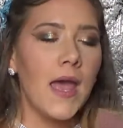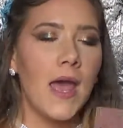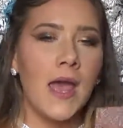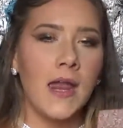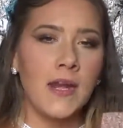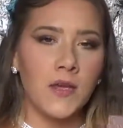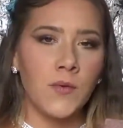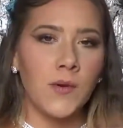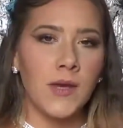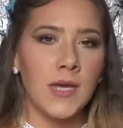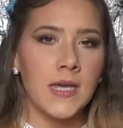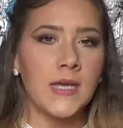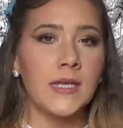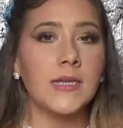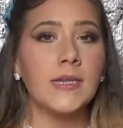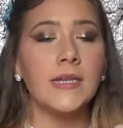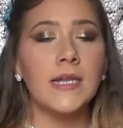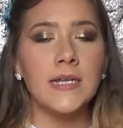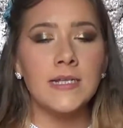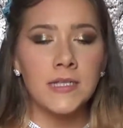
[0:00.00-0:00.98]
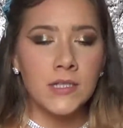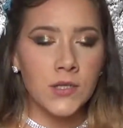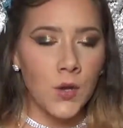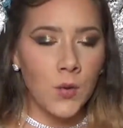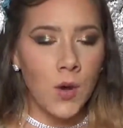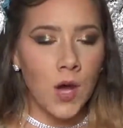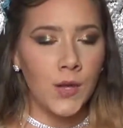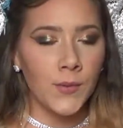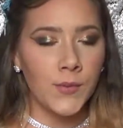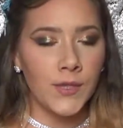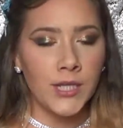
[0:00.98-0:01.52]
Anyway, let's go
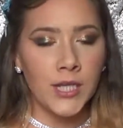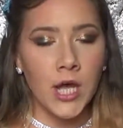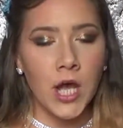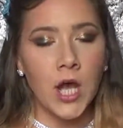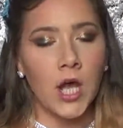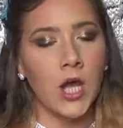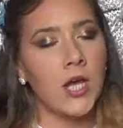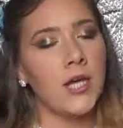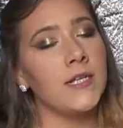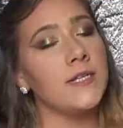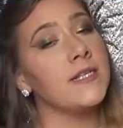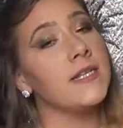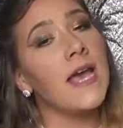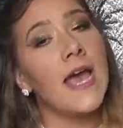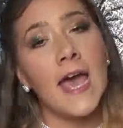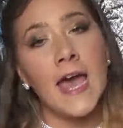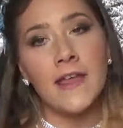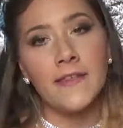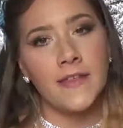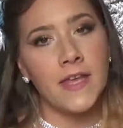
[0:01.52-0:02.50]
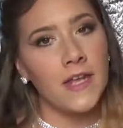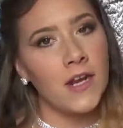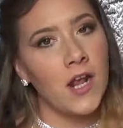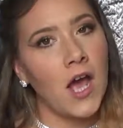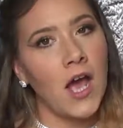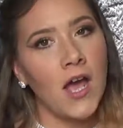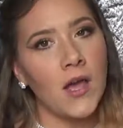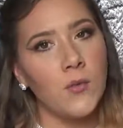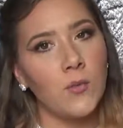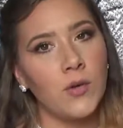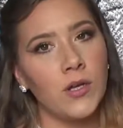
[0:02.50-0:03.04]
on with the cons, and then
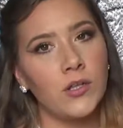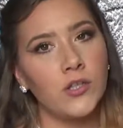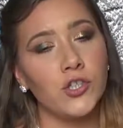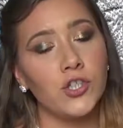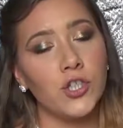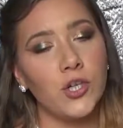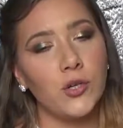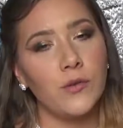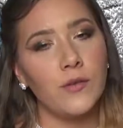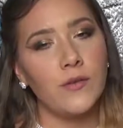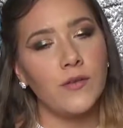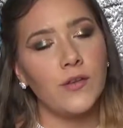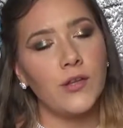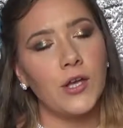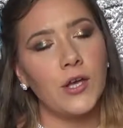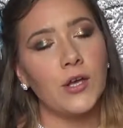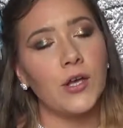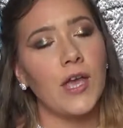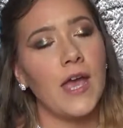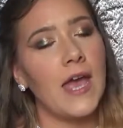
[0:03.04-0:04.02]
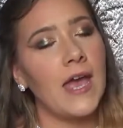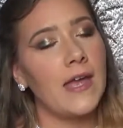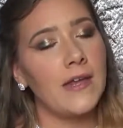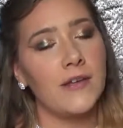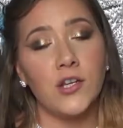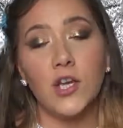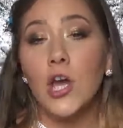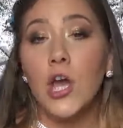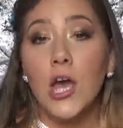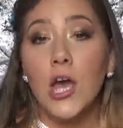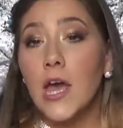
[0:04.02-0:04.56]
I will show you the look and,
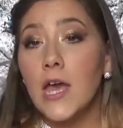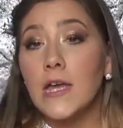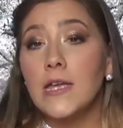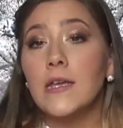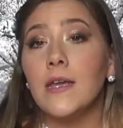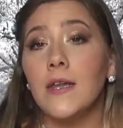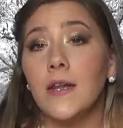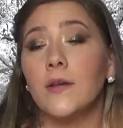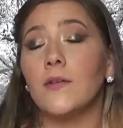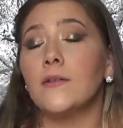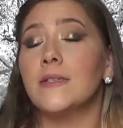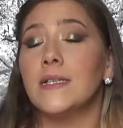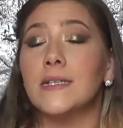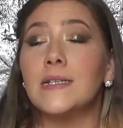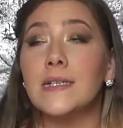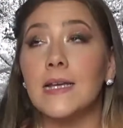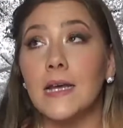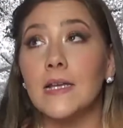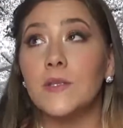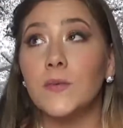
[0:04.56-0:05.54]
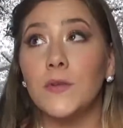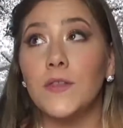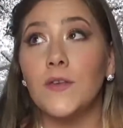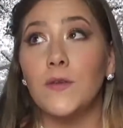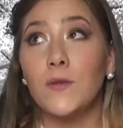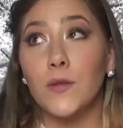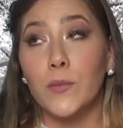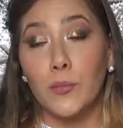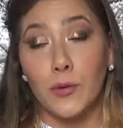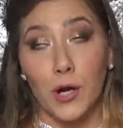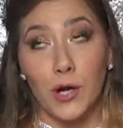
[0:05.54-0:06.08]
you know, discuss with
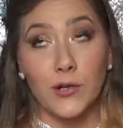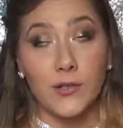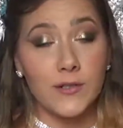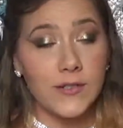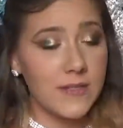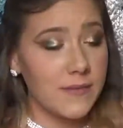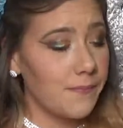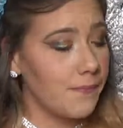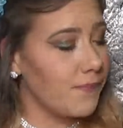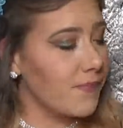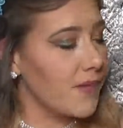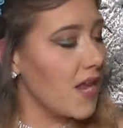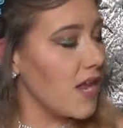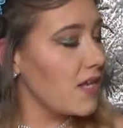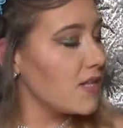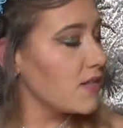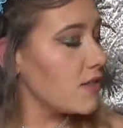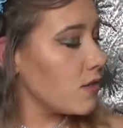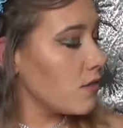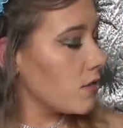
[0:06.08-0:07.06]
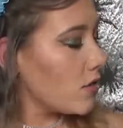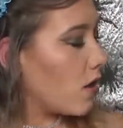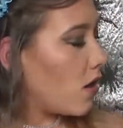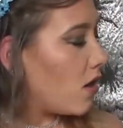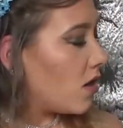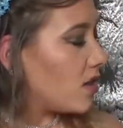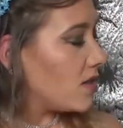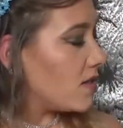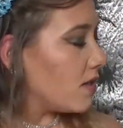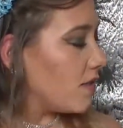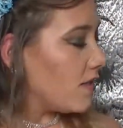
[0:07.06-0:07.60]
you the pros. So the
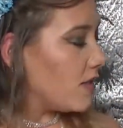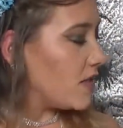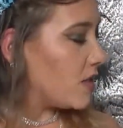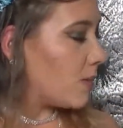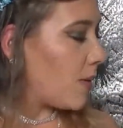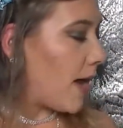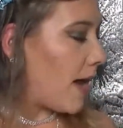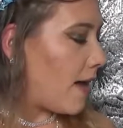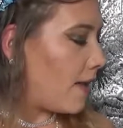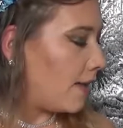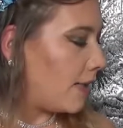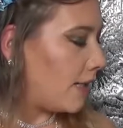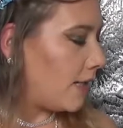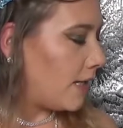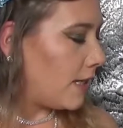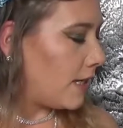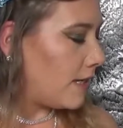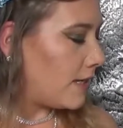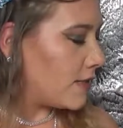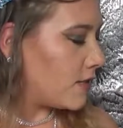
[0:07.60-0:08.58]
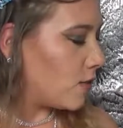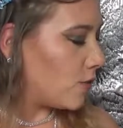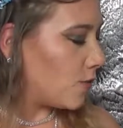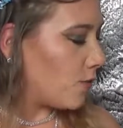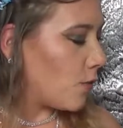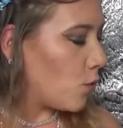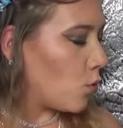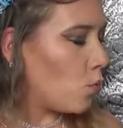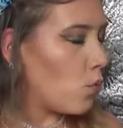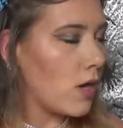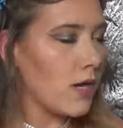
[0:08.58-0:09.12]
cons on this palette is,
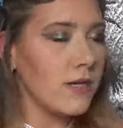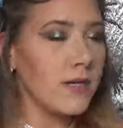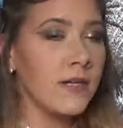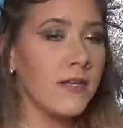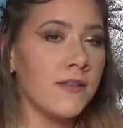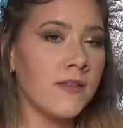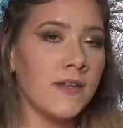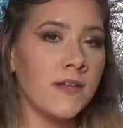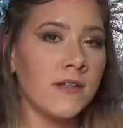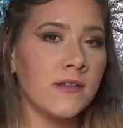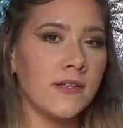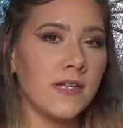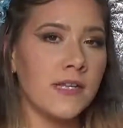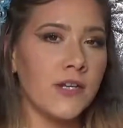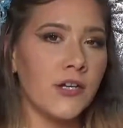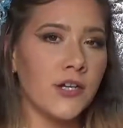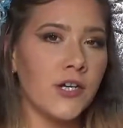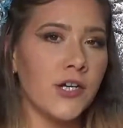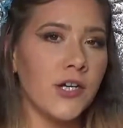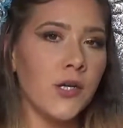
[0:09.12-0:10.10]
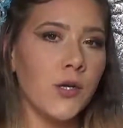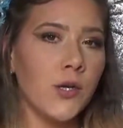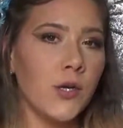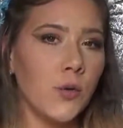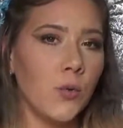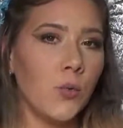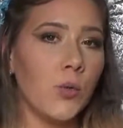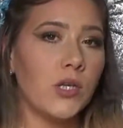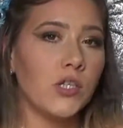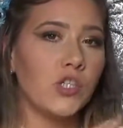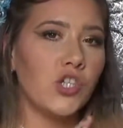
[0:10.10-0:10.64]
for one, the glitter
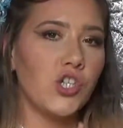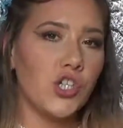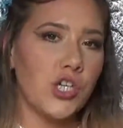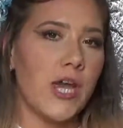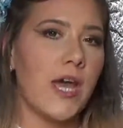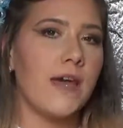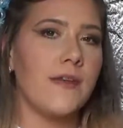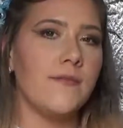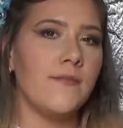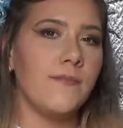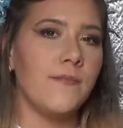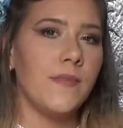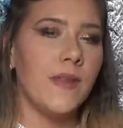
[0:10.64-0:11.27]
will shed.